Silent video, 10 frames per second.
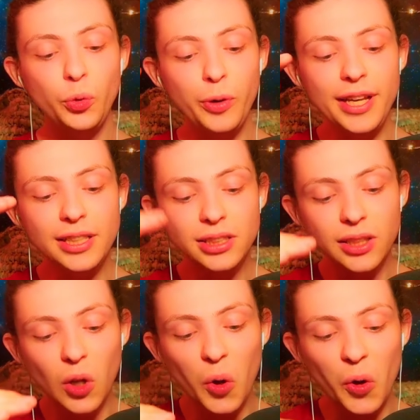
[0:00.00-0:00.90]
The
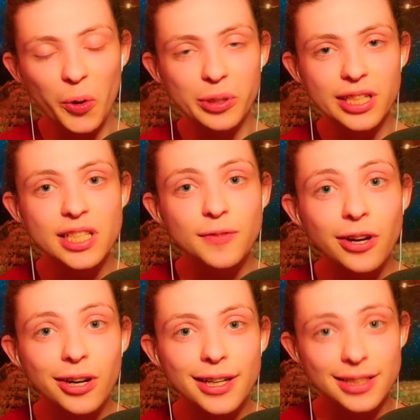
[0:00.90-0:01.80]
reason all these
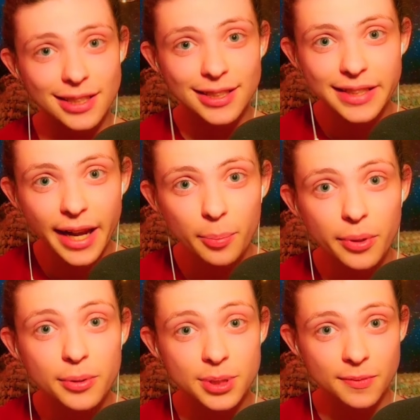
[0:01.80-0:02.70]
various
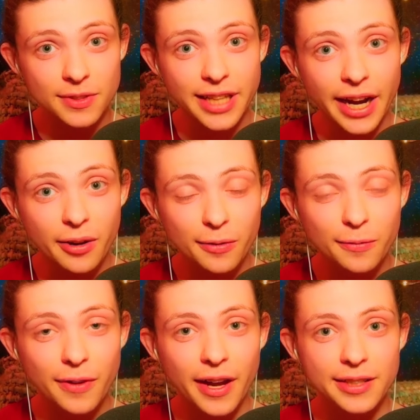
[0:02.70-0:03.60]
examples of
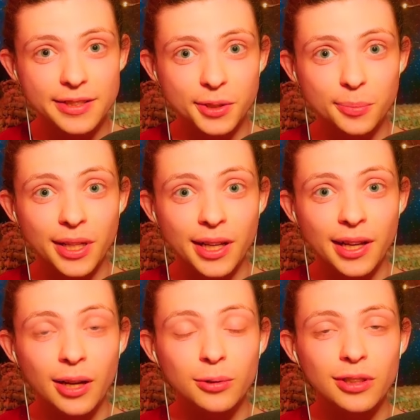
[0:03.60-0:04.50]
sacrifice are
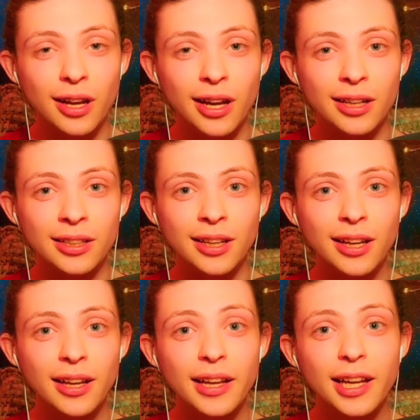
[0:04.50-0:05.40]
being outlined,
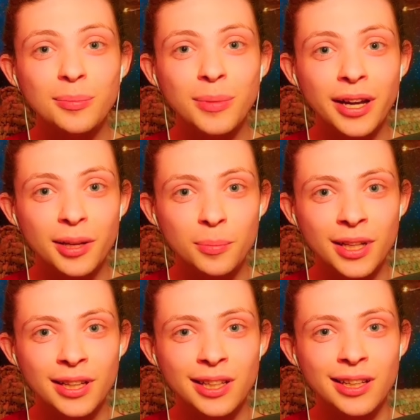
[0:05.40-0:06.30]
in my
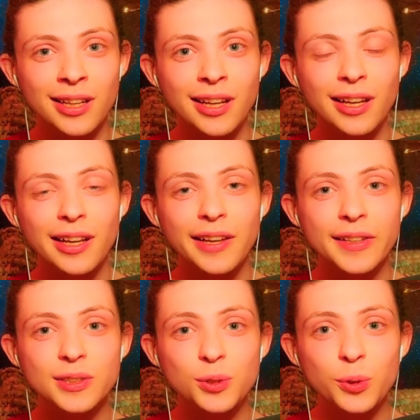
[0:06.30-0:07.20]
opinion,
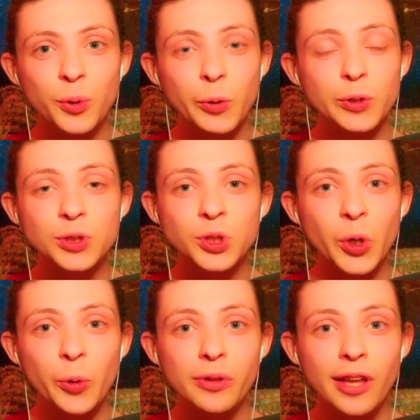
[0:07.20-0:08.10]
is to
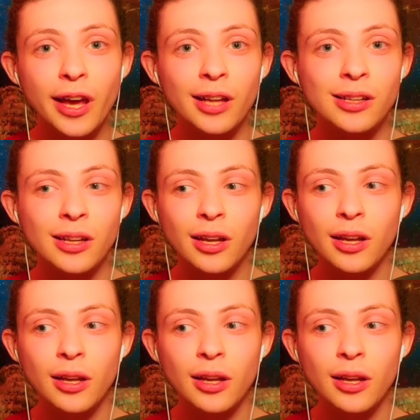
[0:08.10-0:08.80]
show that